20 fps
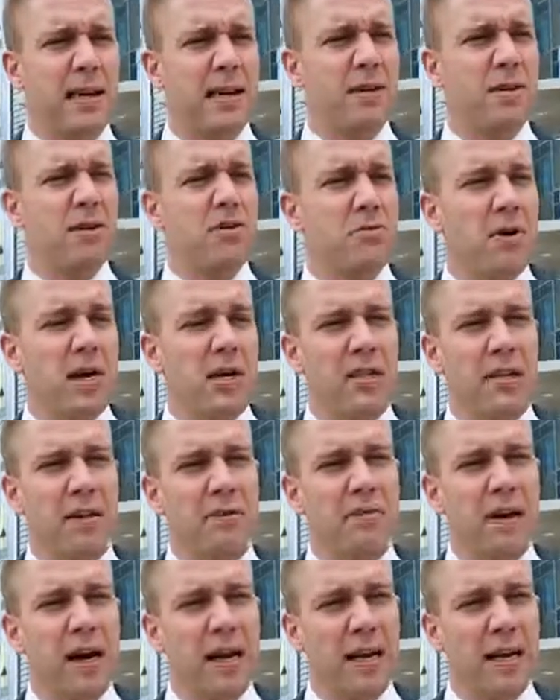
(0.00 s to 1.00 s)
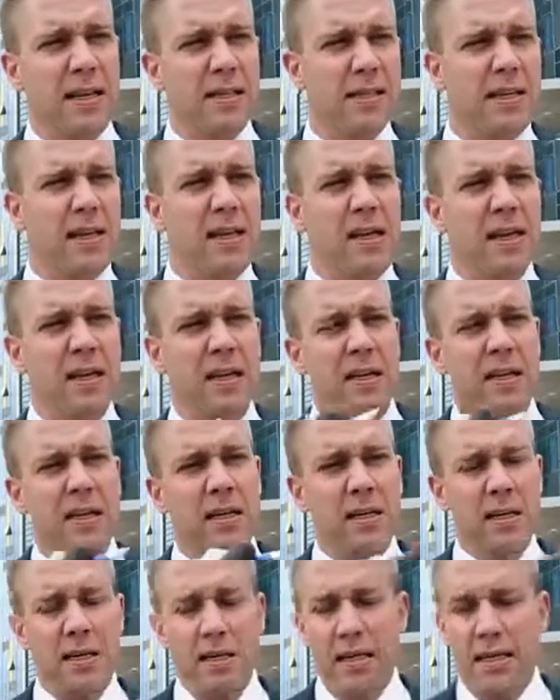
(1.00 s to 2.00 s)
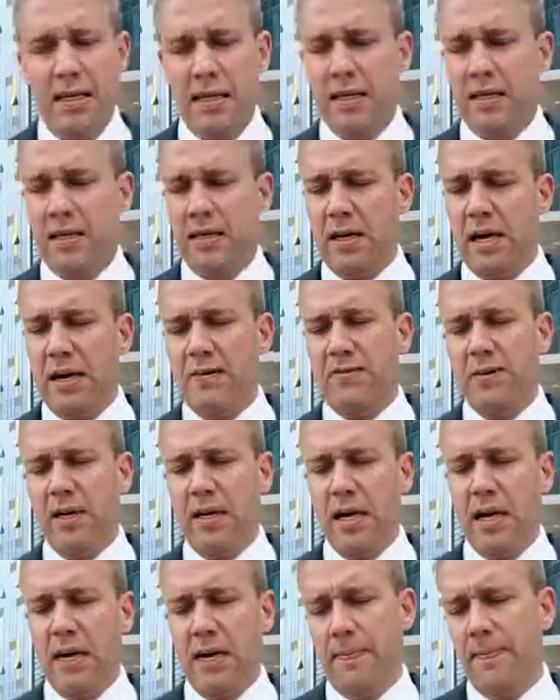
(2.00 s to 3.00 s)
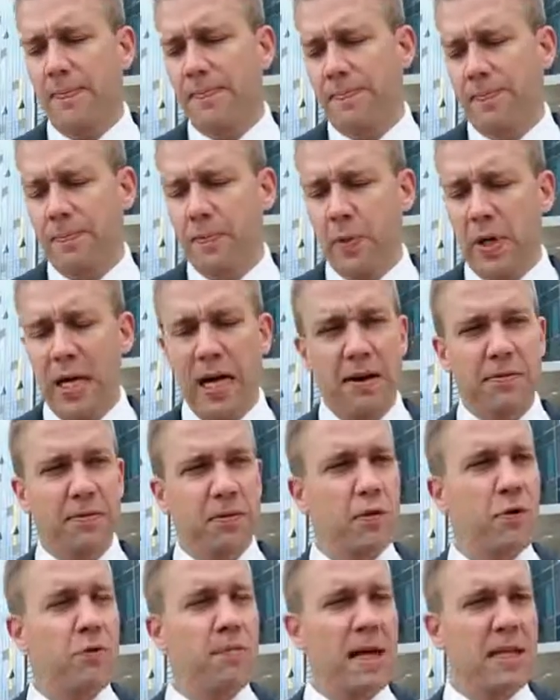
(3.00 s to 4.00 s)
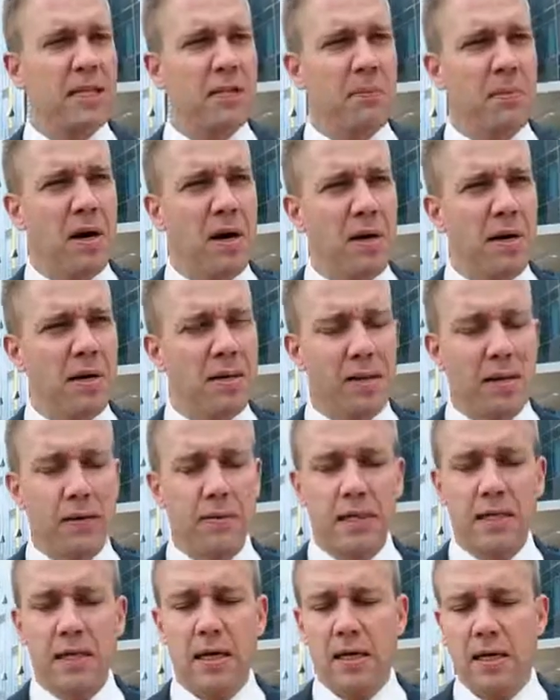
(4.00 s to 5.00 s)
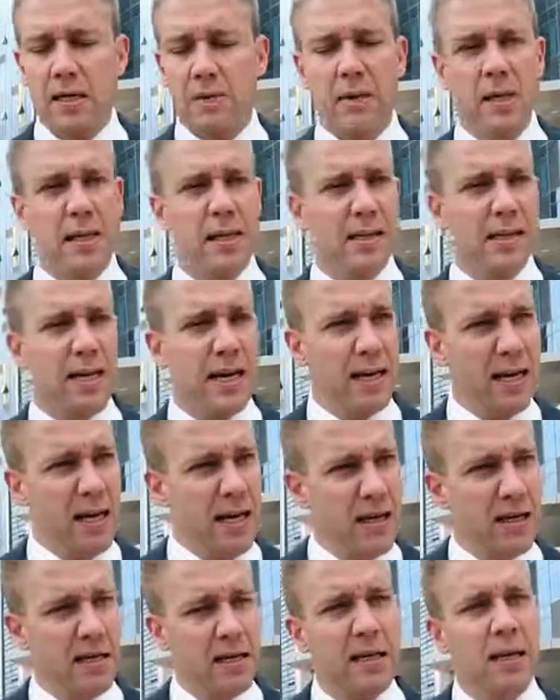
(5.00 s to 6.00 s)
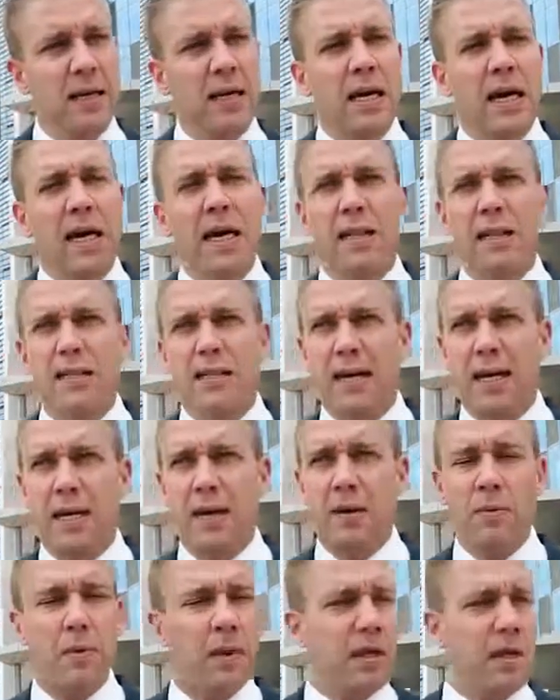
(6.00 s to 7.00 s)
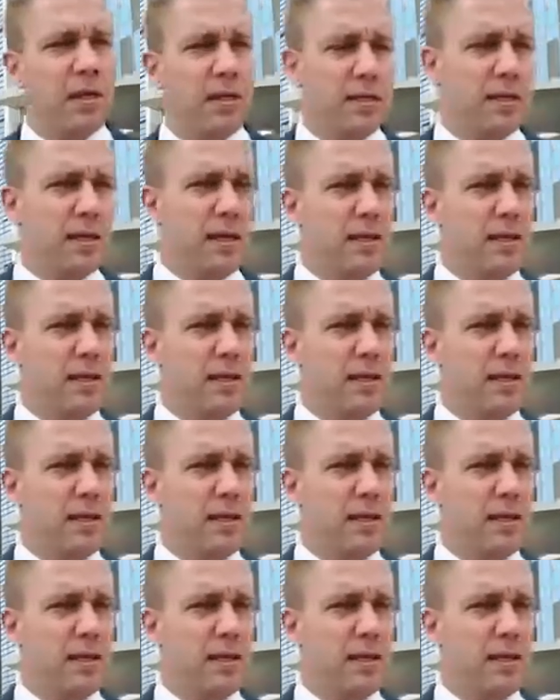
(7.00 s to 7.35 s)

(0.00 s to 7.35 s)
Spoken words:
construction financier in Eastern Africa. We have two major markets that we target. One is Kenya, and the second one is